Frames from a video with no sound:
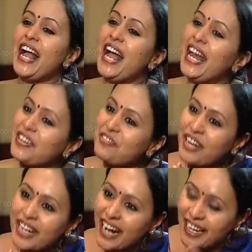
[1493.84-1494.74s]
And
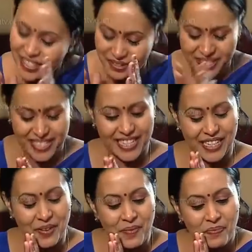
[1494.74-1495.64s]
one last
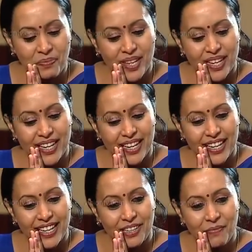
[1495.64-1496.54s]
question.
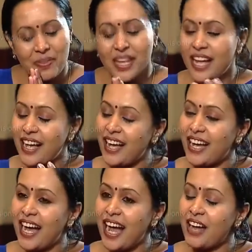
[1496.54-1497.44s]

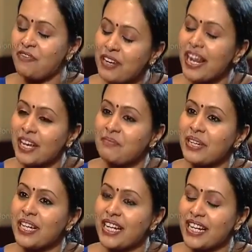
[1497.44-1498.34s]
Will I
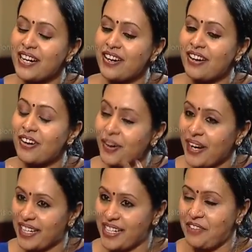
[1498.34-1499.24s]
be
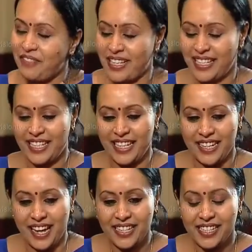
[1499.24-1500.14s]
correct if I say
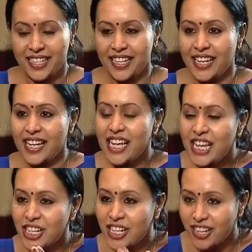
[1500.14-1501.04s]
that
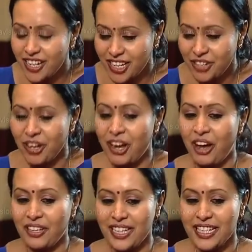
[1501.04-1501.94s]
in Your
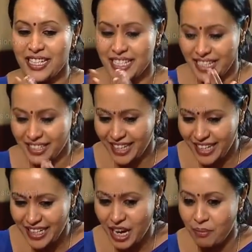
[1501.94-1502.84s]
Holiness
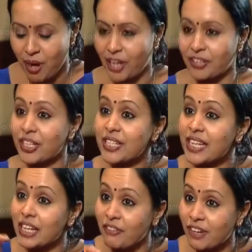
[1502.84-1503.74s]
Dalai Lama, there is
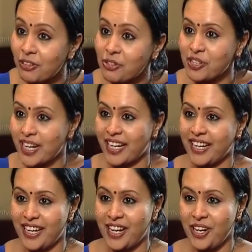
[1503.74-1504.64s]
a revolutionary
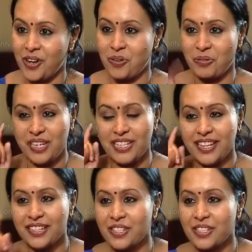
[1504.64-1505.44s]
who listens